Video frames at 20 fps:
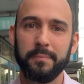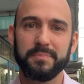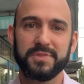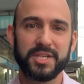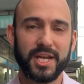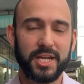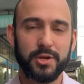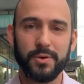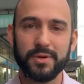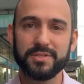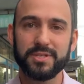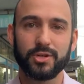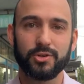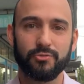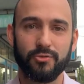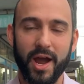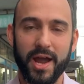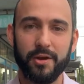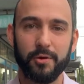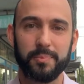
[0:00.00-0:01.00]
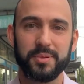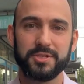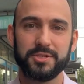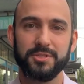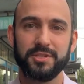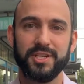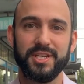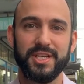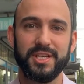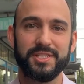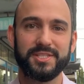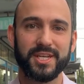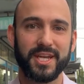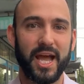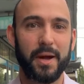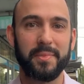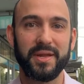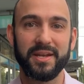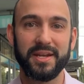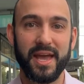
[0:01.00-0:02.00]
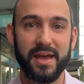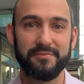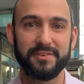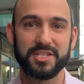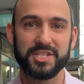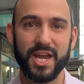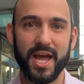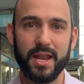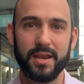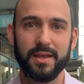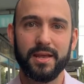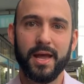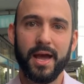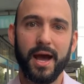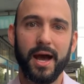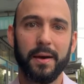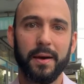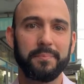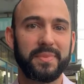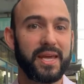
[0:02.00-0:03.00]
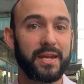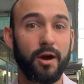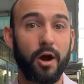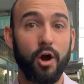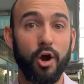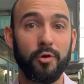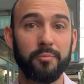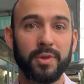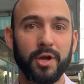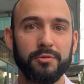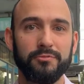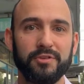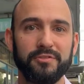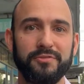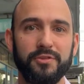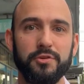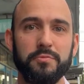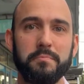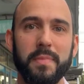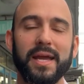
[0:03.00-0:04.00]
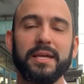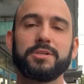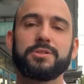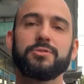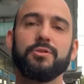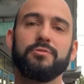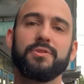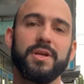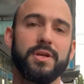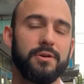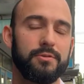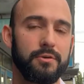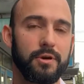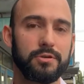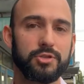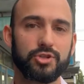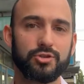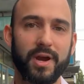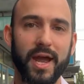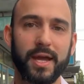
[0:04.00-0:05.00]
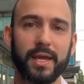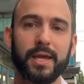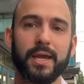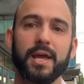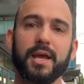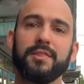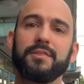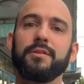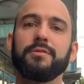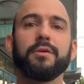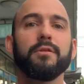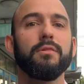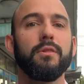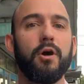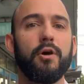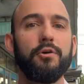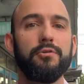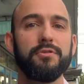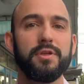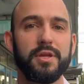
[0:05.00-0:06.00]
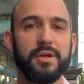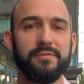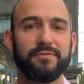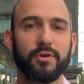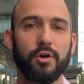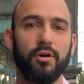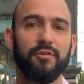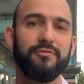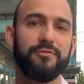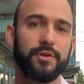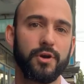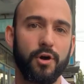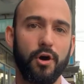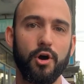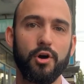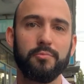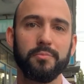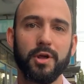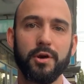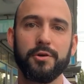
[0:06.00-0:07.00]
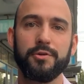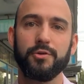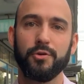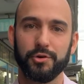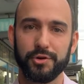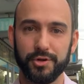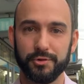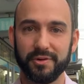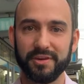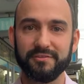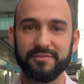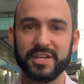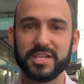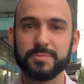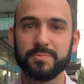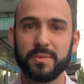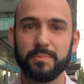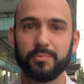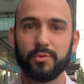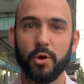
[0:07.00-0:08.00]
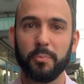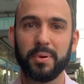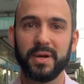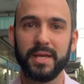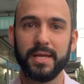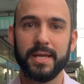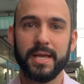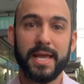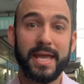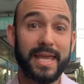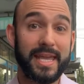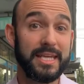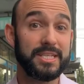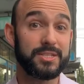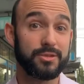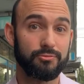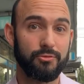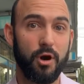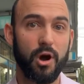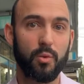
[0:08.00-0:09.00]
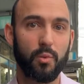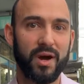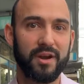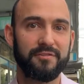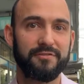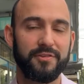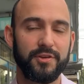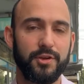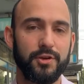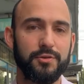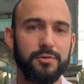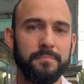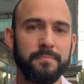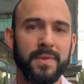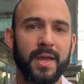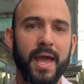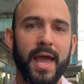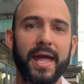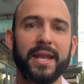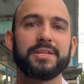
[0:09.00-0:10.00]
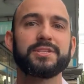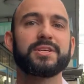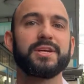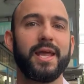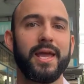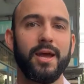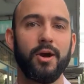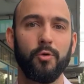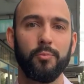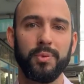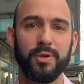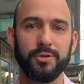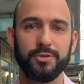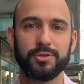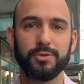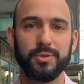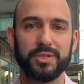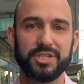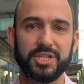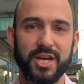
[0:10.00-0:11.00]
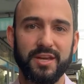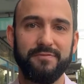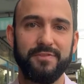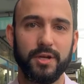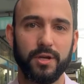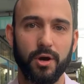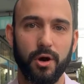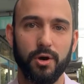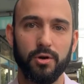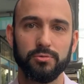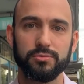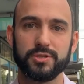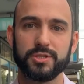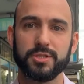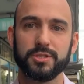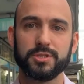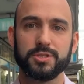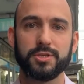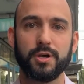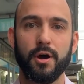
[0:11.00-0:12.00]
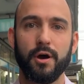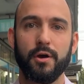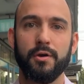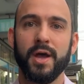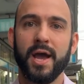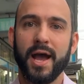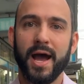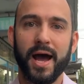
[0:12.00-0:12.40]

January is a great opportunity to come in and have a chat, get a home loan review, make sure that you're on track, that the loan that you've got for your home loan or your investment property is the right one for you, and it's going to help you to achieve your goals. So